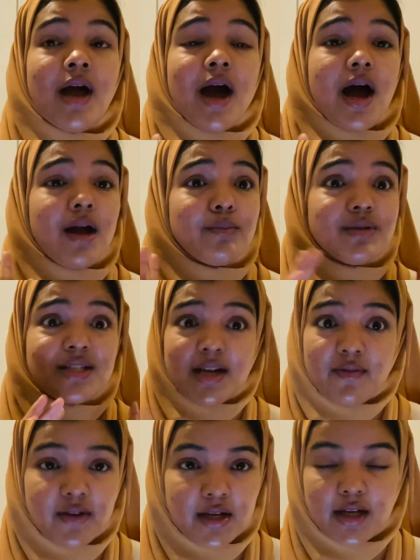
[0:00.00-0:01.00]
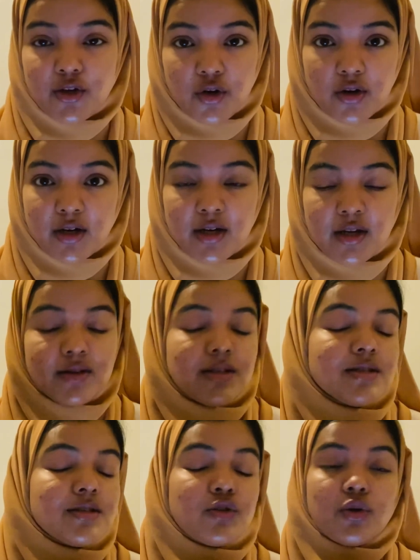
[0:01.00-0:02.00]
I'm definitely not going to learn
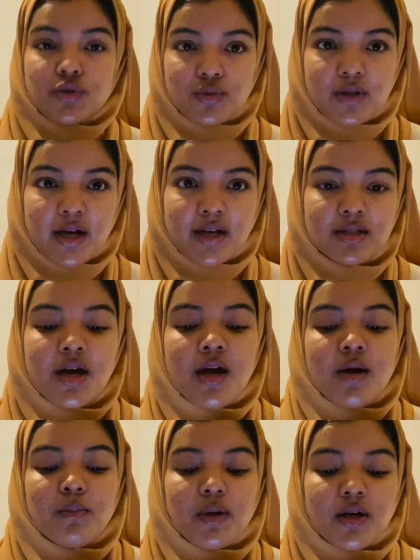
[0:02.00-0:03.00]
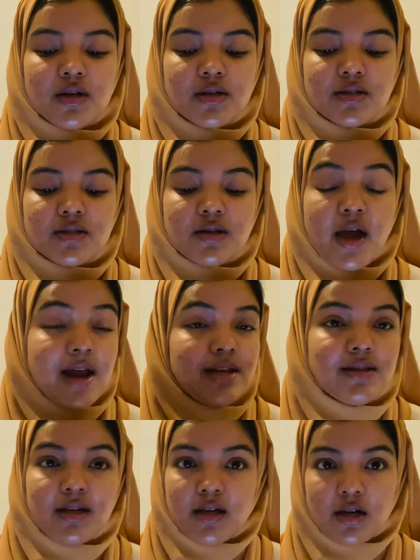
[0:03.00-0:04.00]
this. Don't do that, because
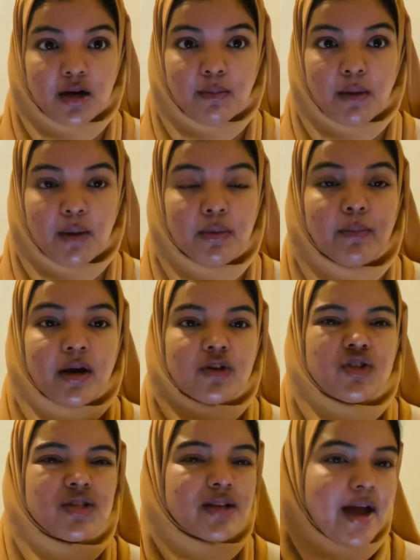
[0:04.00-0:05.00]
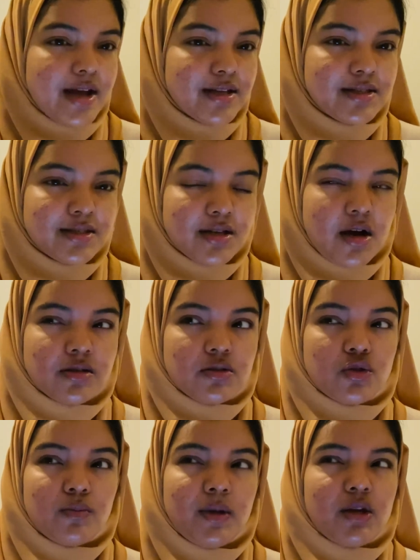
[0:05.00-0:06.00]
anything can come up. But just a head start
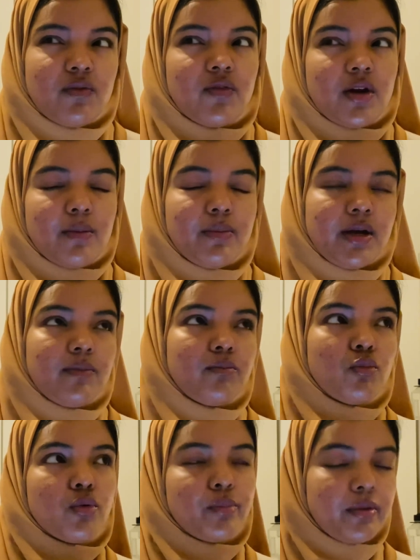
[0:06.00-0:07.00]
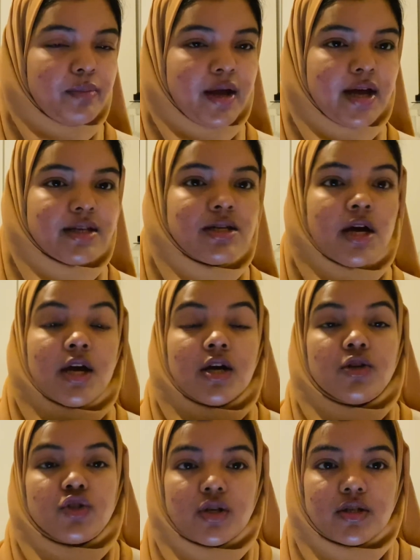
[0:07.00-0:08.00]
to make you feel a bit more prepared.
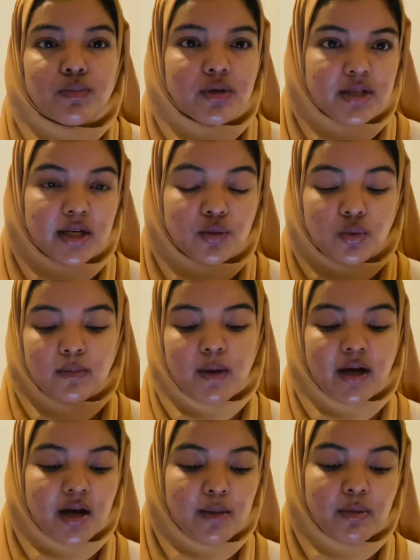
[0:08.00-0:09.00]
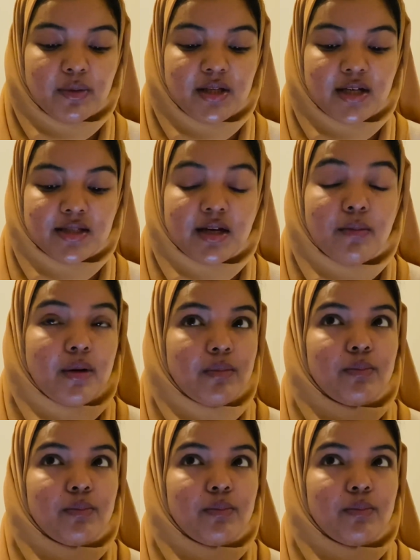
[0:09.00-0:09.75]
Just predict what might come up in the exam, but